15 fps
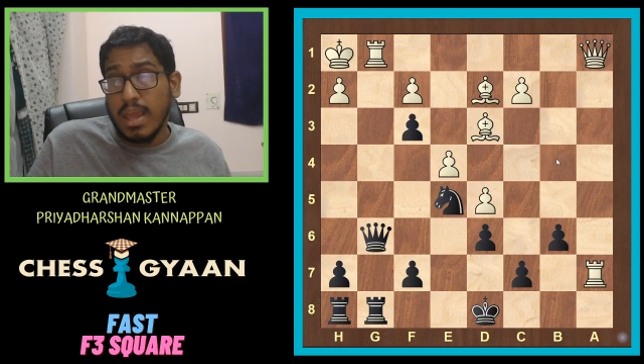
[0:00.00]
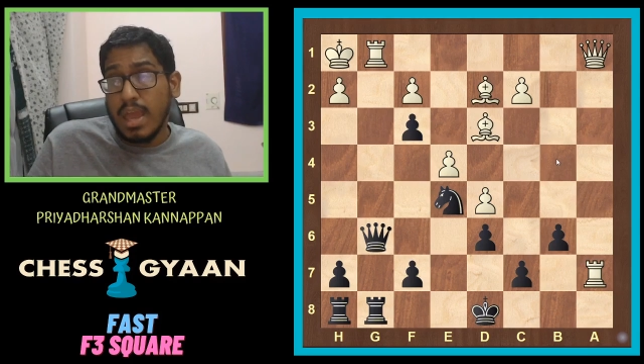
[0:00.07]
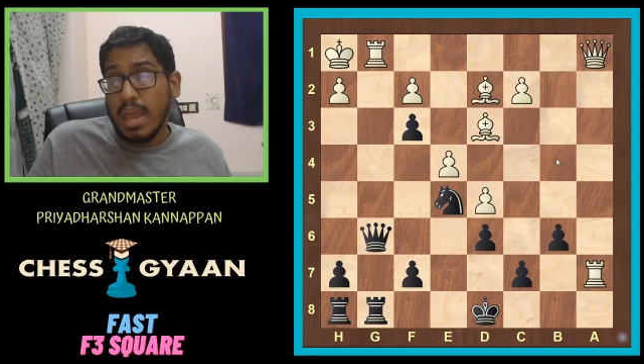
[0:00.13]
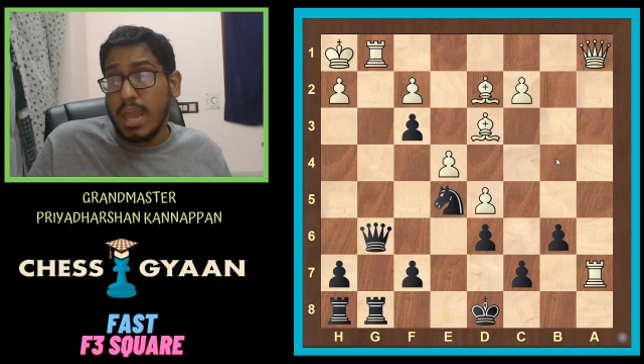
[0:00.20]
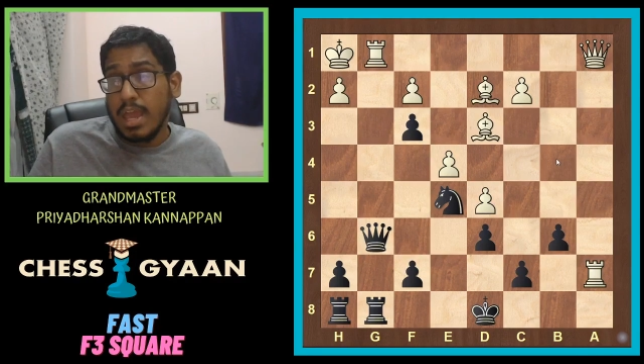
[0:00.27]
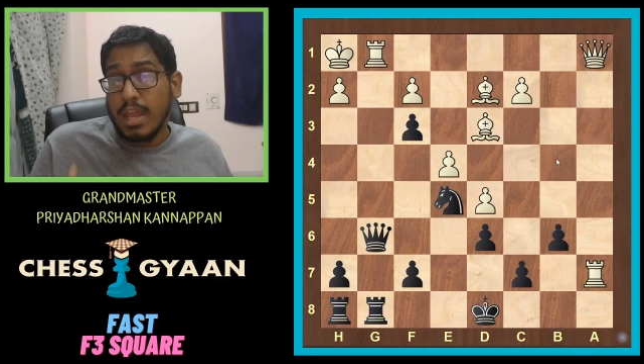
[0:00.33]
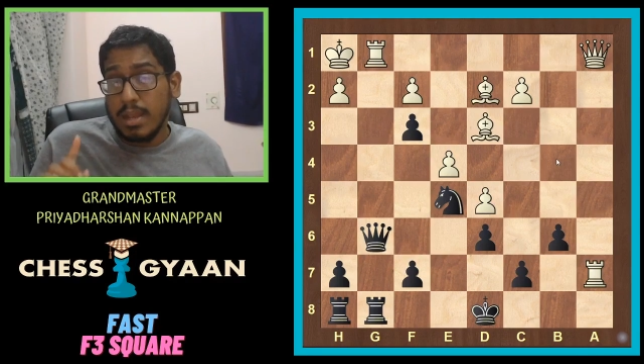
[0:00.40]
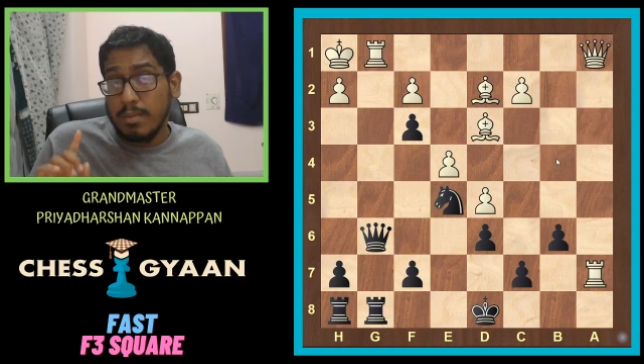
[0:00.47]

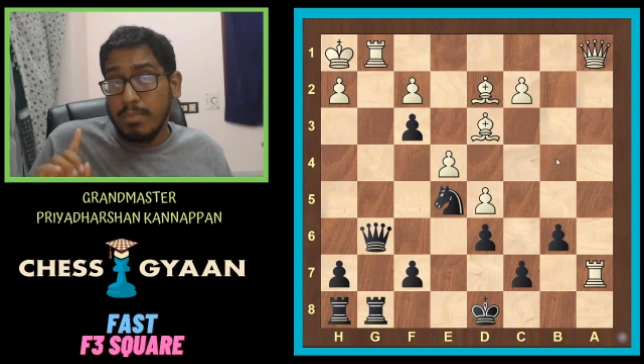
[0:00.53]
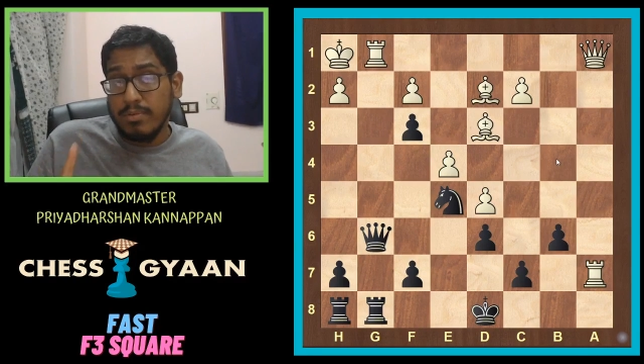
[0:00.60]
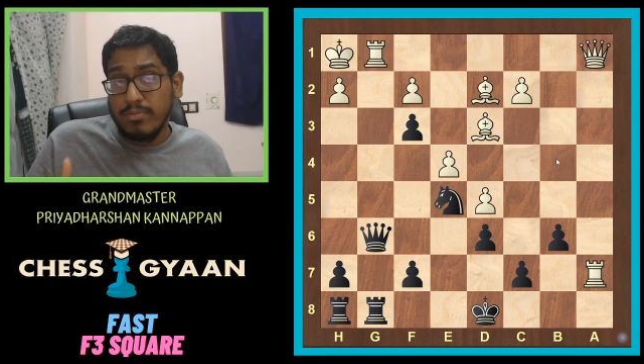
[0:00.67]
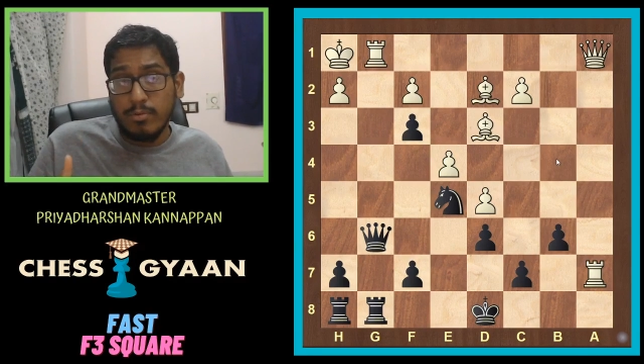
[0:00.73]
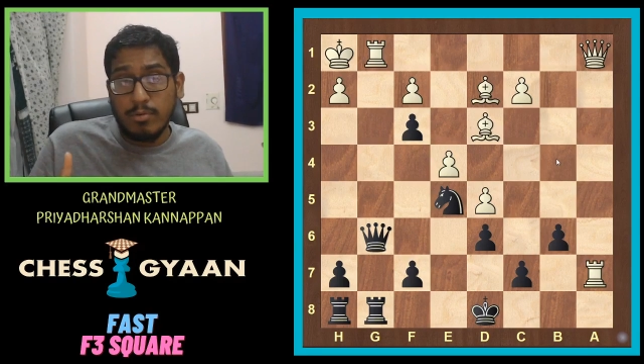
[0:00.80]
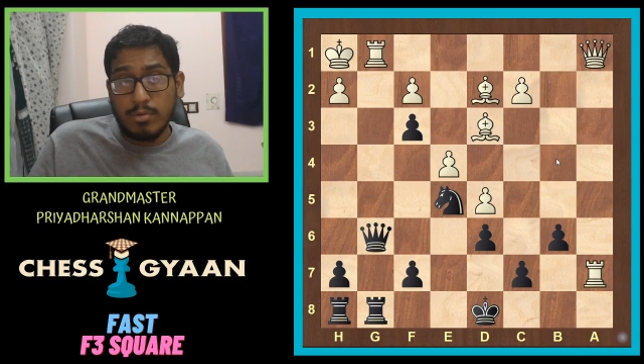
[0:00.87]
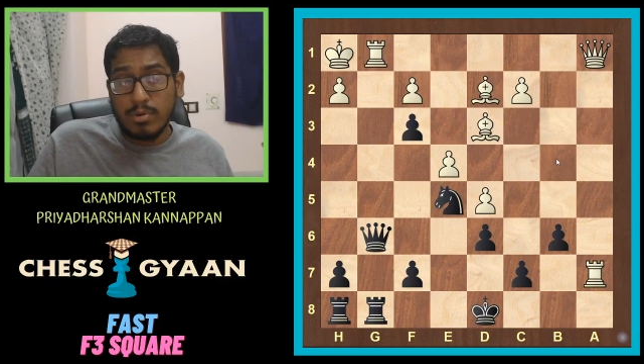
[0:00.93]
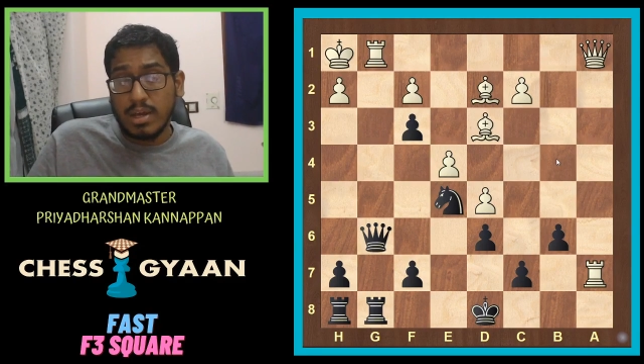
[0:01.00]
And
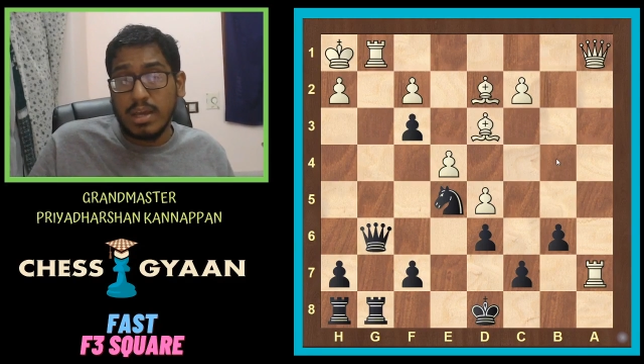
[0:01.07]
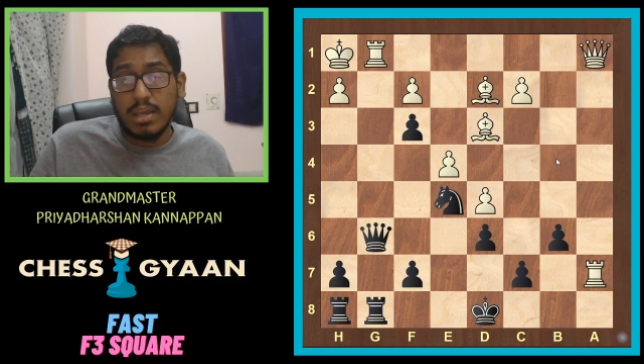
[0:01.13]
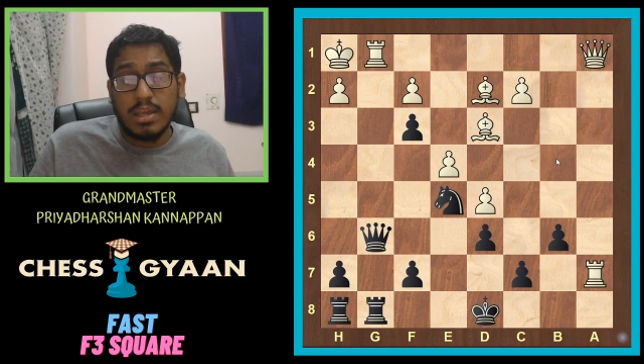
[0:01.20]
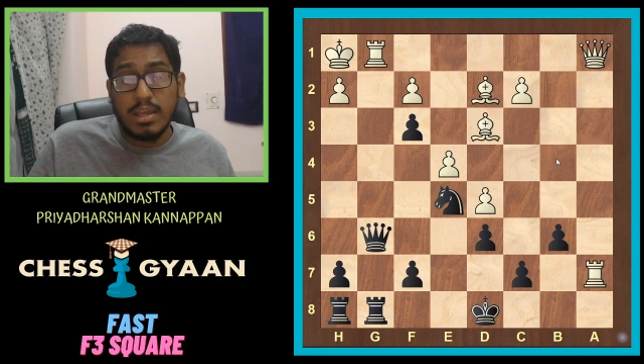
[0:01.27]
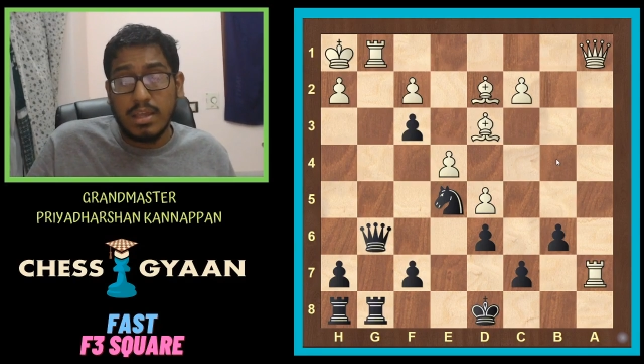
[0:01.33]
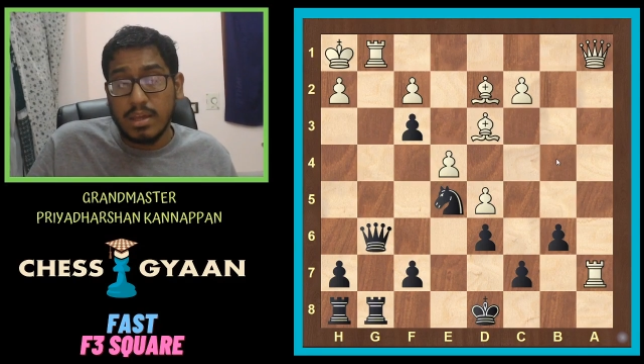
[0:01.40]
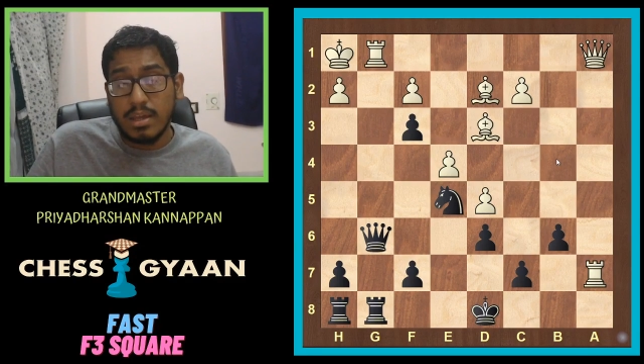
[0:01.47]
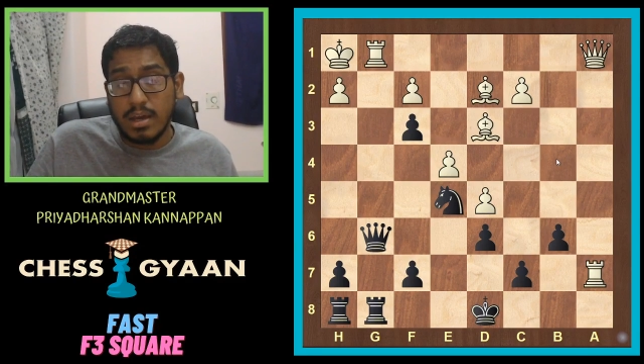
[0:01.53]
before
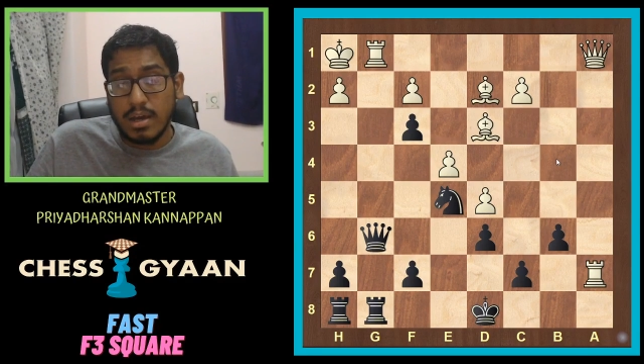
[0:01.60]
I